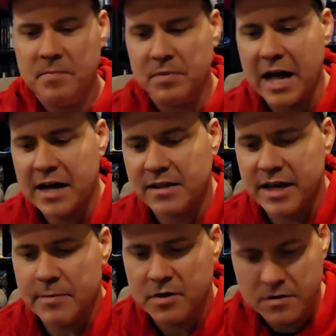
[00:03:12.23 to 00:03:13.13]
Black
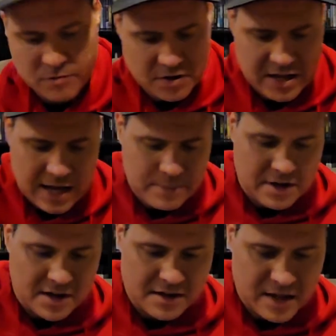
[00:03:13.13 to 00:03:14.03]
Label, really happy to
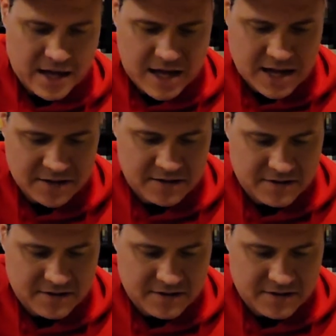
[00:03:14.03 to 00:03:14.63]
get that.